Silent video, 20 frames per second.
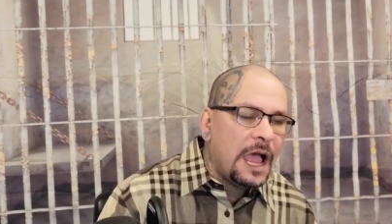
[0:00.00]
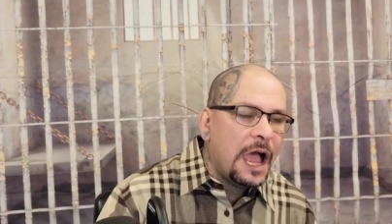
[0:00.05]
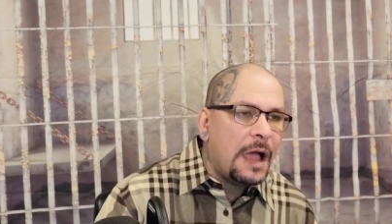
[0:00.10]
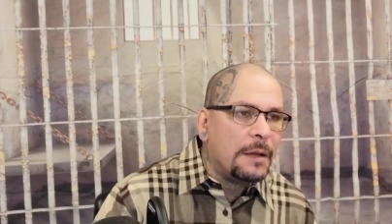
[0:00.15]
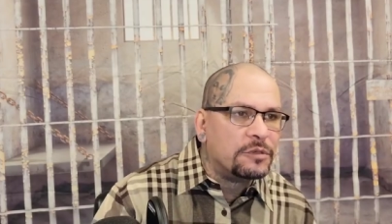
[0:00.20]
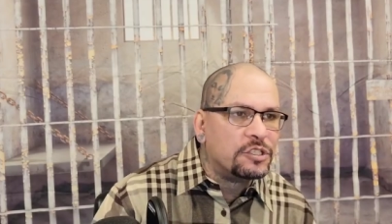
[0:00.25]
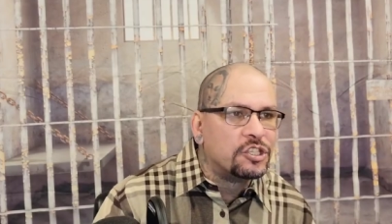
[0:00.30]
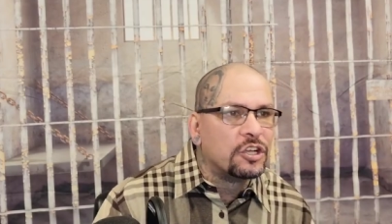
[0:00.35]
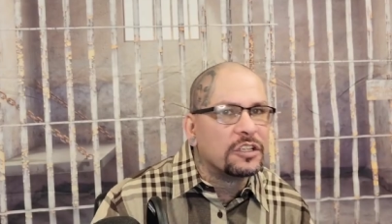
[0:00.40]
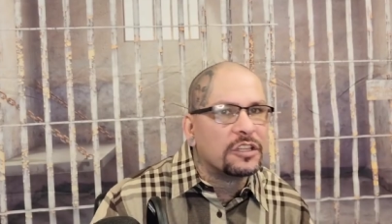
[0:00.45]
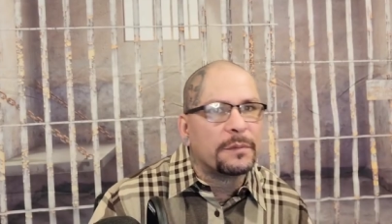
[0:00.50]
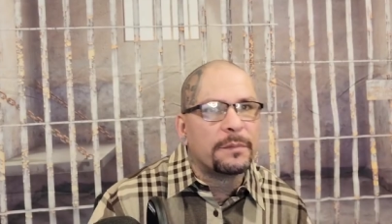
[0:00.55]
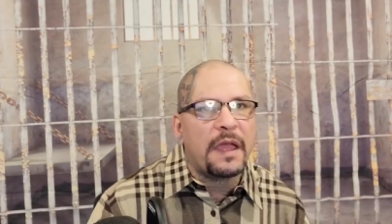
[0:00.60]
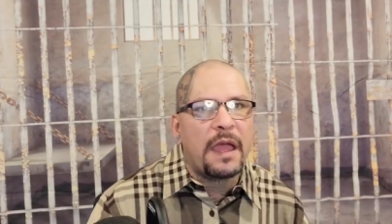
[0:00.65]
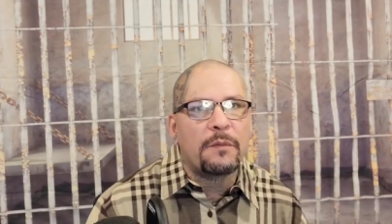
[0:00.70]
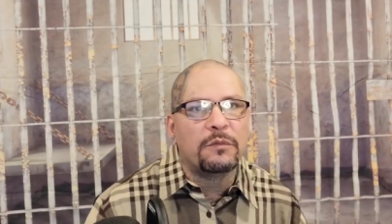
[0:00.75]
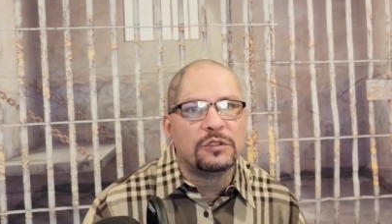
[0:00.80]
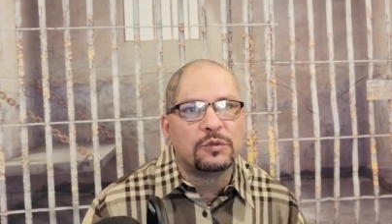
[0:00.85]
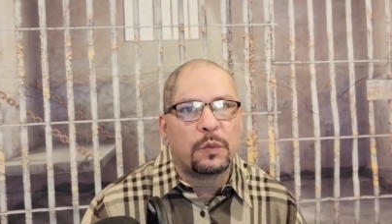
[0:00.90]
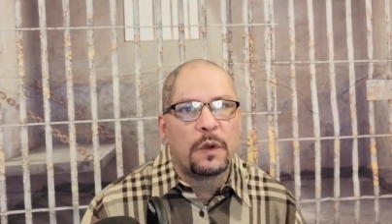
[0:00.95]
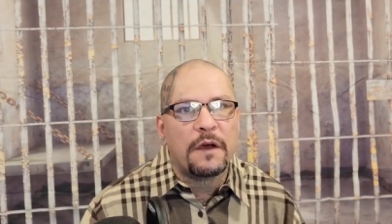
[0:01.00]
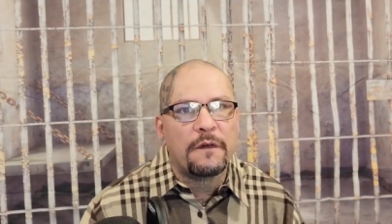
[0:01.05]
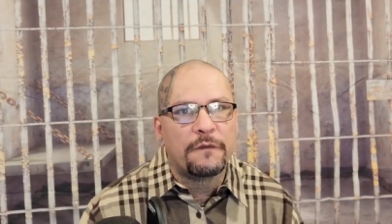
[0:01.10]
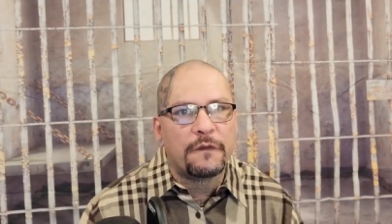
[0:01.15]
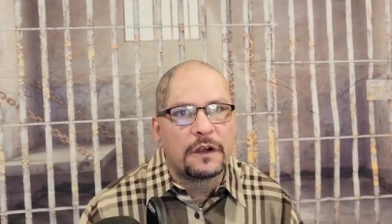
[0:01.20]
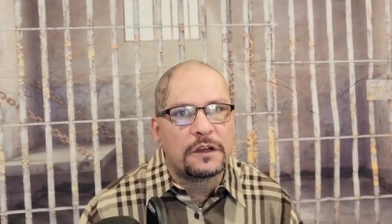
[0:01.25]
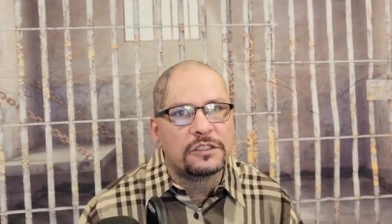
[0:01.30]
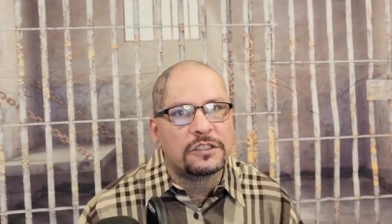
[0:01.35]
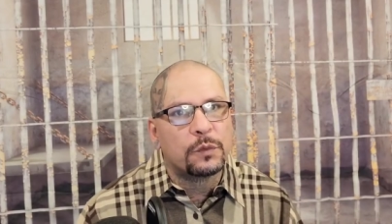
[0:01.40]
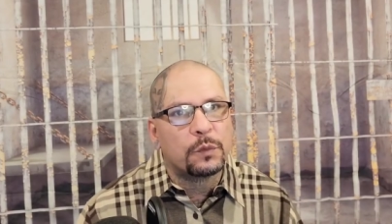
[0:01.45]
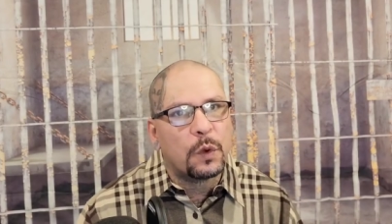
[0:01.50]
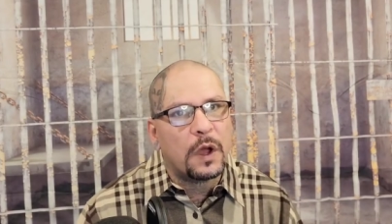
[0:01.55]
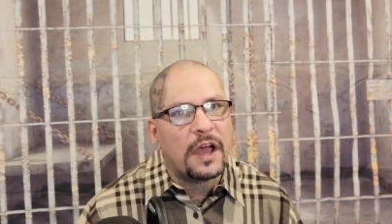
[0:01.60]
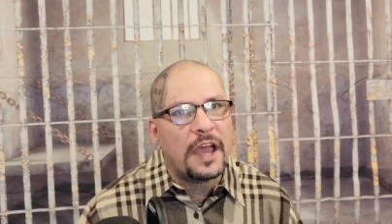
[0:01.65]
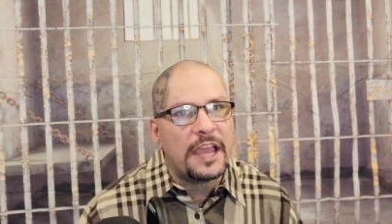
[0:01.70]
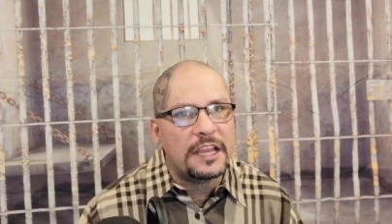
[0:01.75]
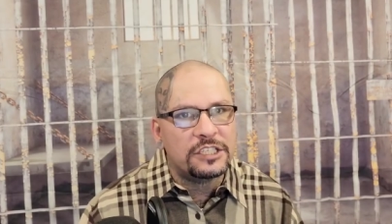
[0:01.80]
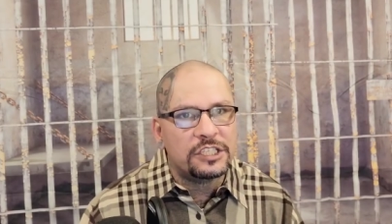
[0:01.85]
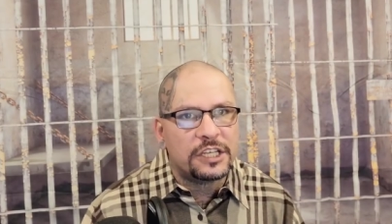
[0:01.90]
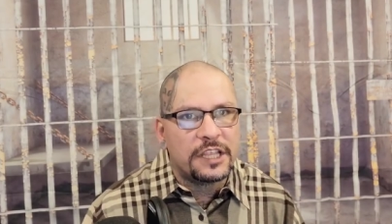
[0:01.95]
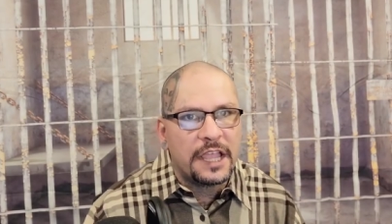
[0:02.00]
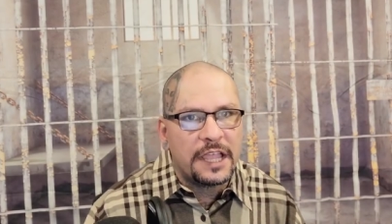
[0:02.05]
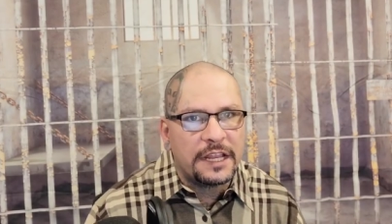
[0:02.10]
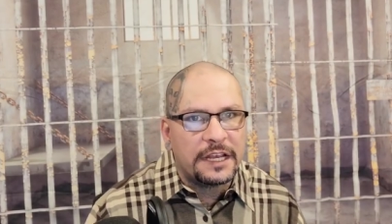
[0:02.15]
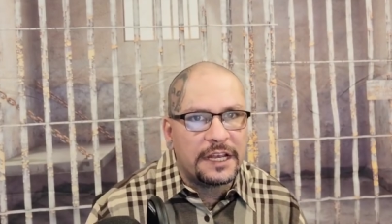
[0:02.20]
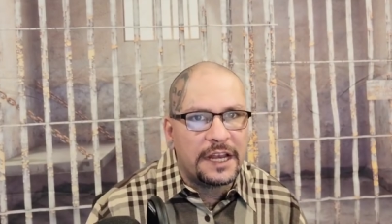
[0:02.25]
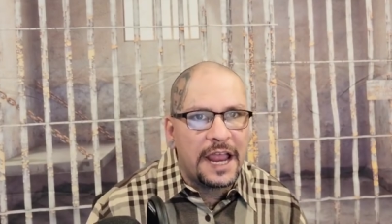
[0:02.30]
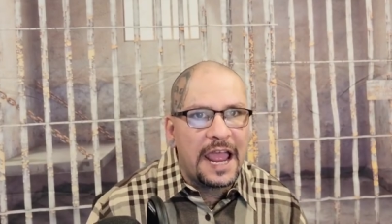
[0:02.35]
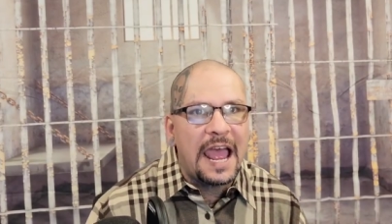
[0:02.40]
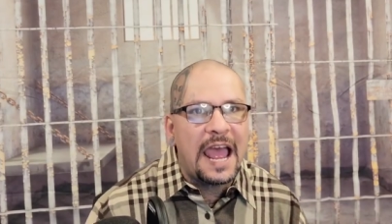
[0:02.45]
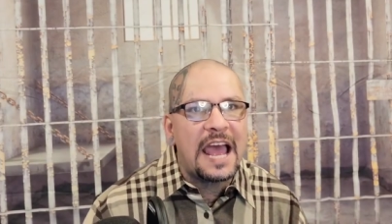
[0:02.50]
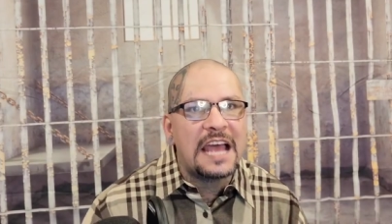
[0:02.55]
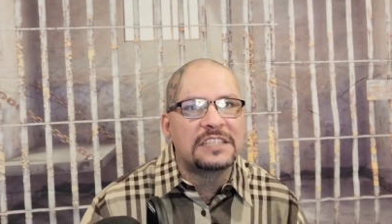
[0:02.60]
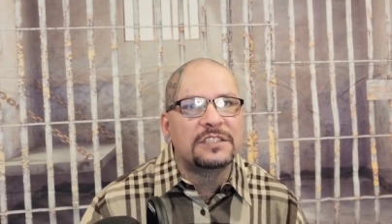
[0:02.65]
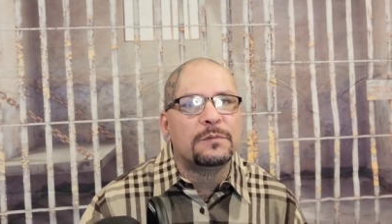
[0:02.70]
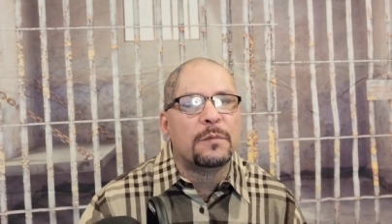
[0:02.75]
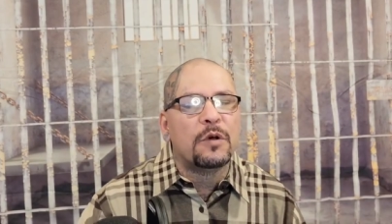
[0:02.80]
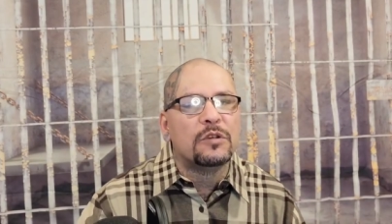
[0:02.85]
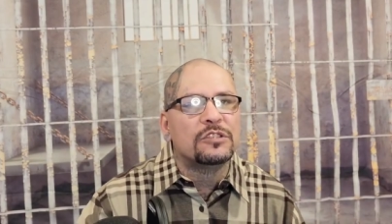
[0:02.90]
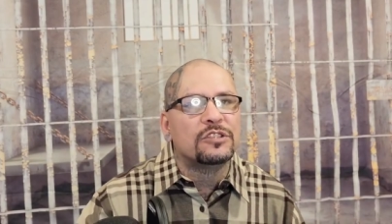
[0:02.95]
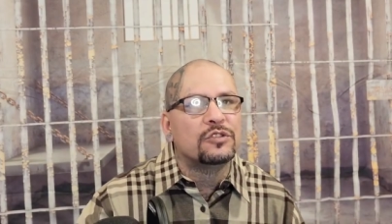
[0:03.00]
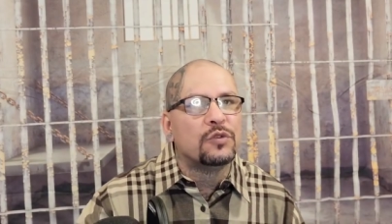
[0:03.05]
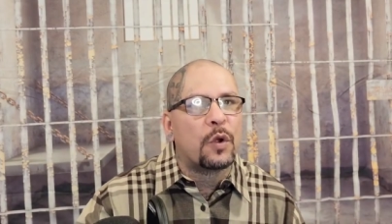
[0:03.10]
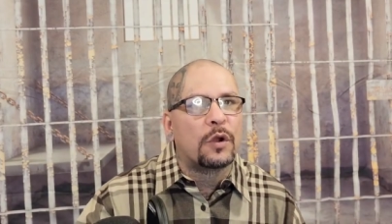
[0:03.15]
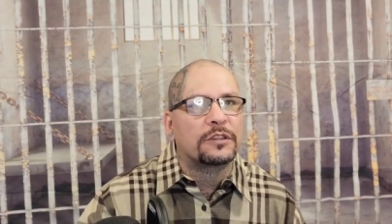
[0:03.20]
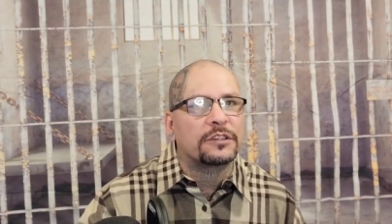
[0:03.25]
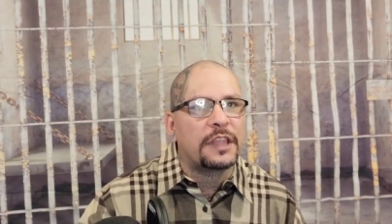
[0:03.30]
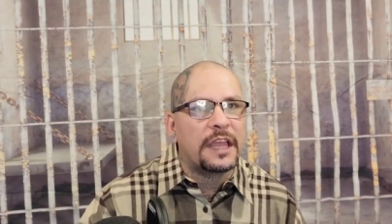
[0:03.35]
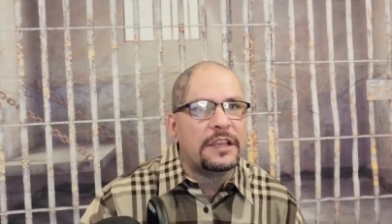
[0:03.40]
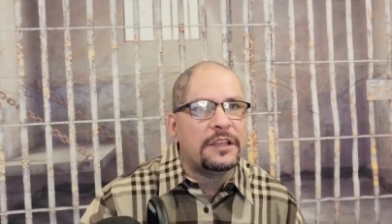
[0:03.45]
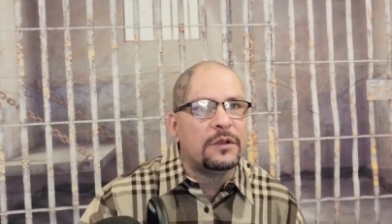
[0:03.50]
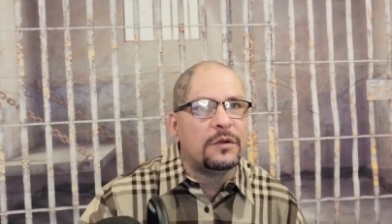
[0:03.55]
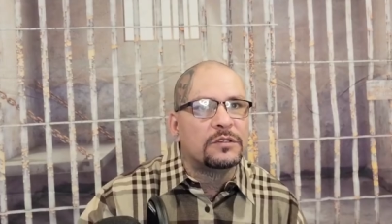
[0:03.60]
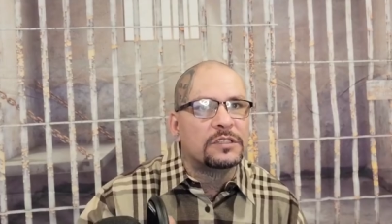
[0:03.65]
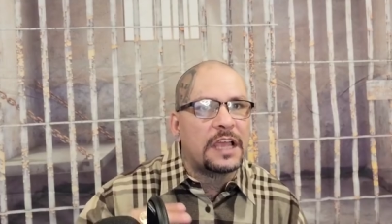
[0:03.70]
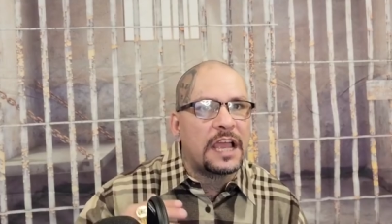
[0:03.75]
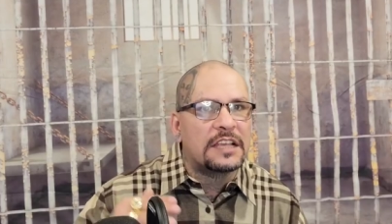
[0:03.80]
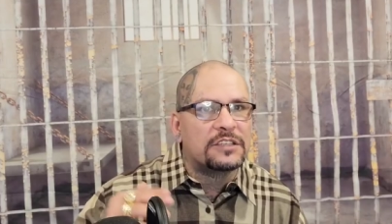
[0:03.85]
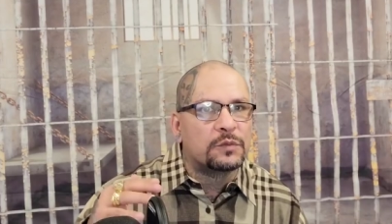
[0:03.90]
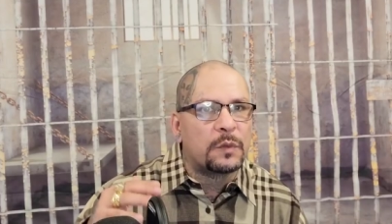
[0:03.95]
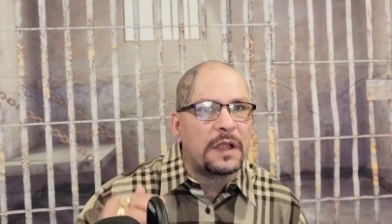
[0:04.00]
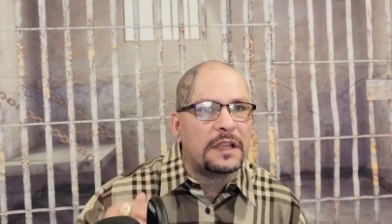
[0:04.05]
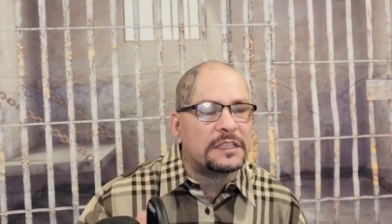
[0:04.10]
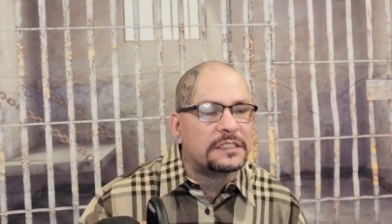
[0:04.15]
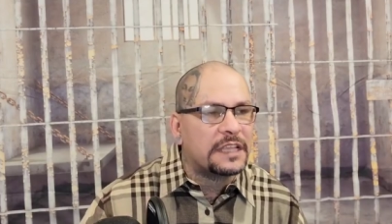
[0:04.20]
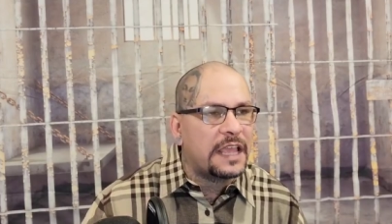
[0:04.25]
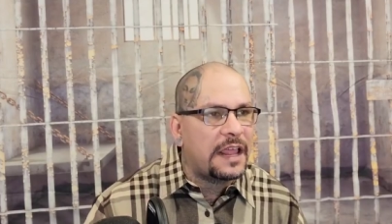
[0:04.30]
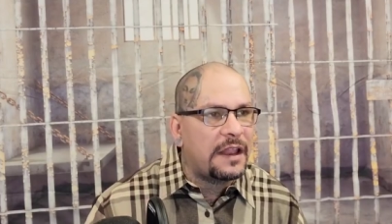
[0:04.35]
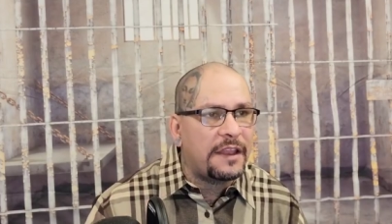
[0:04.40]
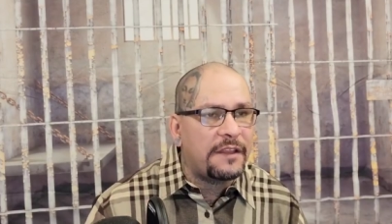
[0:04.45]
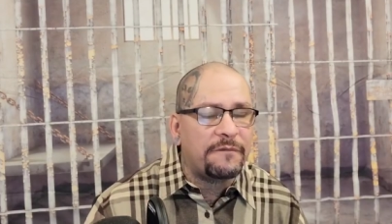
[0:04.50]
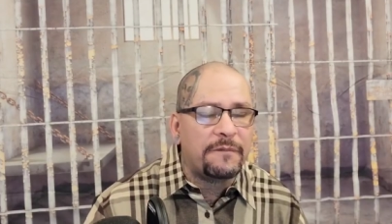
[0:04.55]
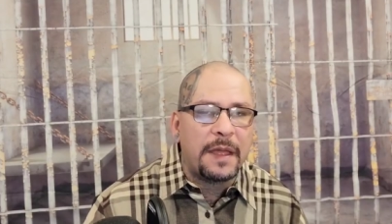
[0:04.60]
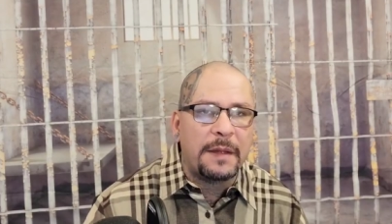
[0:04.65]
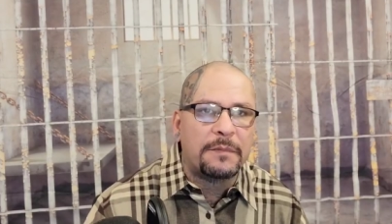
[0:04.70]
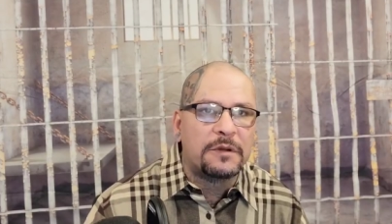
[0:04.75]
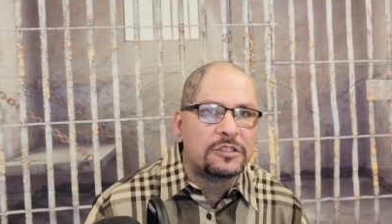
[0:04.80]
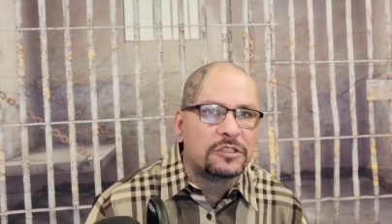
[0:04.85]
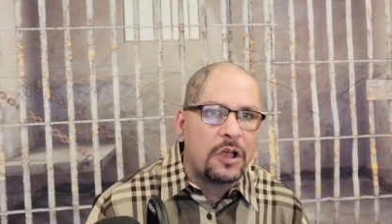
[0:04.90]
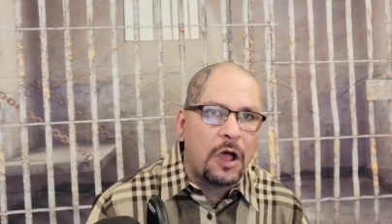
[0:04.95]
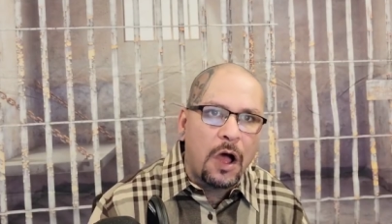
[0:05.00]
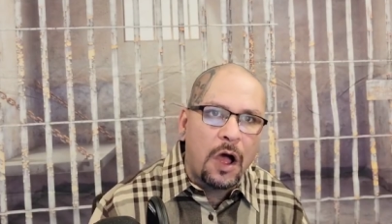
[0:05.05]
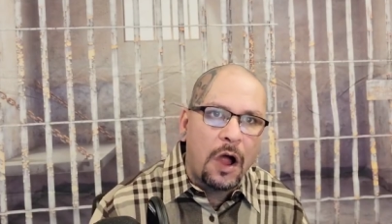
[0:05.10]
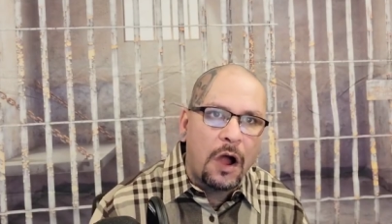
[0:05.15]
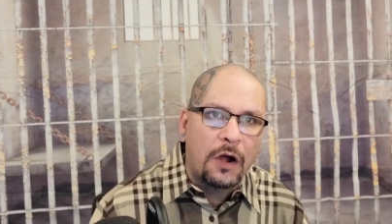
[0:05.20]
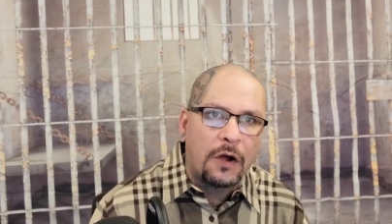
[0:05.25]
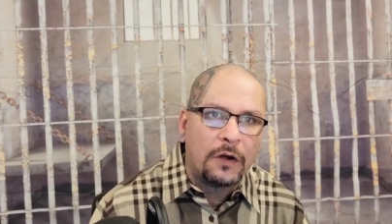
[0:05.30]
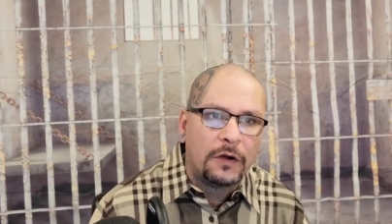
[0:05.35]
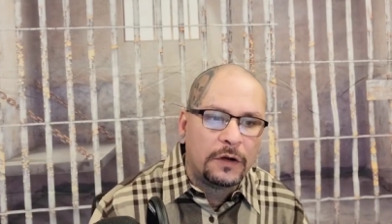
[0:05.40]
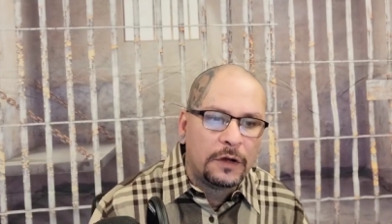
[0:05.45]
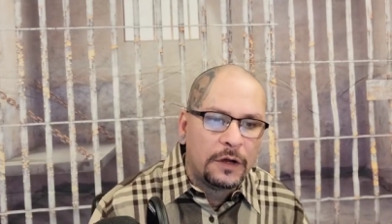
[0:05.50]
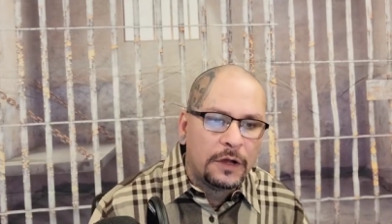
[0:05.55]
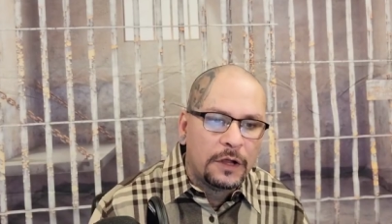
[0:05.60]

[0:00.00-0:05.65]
I'm sure the man was well versed and well educated, as most Norteños as well as NF members are.